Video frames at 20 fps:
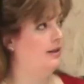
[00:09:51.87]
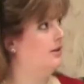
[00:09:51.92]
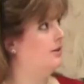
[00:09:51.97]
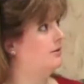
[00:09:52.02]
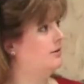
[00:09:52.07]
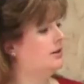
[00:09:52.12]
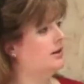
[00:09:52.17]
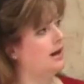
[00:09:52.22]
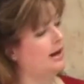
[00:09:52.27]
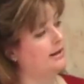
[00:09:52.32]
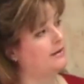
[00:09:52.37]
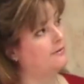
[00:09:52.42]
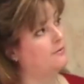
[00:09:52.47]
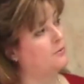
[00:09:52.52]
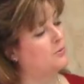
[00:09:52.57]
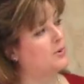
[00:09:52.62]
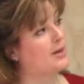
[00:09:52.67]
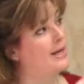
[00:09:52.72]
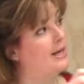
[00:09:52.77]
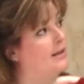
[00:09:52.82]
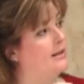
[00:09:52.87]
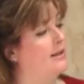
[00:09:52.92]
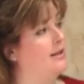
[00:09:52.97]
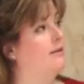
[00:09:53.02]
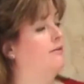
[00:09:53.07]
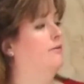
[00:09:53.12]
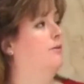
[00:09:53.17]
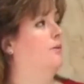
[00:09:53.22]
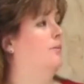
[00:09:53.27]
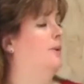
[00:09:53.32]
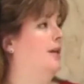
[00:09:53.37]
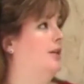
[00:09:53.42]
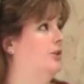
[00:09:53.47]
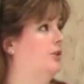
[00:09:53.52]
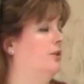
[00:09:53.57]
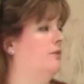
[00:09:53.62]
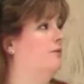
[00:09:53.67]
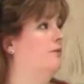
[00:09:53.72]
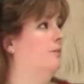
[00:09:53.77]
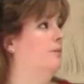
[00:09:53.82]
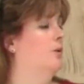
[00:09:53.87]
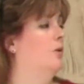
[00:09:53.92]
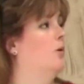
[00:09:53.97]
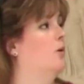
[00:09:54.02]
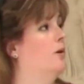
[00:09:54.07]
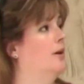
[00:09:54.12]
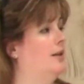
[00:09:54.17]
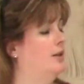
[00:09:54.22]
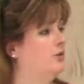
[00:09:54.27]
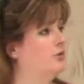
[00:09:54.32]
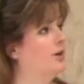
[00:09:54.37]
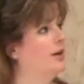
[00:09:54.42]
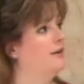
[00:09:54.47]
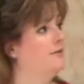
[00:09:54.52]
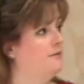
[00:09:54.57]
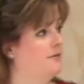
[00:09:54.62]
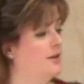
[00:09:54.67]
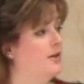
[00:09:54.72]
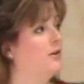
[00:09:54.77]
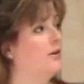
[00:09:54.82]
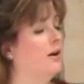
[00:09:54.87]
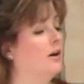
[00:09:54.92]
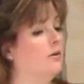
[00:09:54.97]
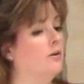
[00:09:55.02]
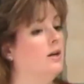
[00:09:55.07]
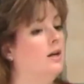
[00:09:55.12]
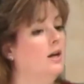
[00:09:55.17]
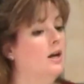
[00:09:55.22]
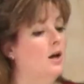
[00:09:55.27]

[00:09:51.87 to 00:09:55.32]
You could kind of read the information from the coin and try to figure out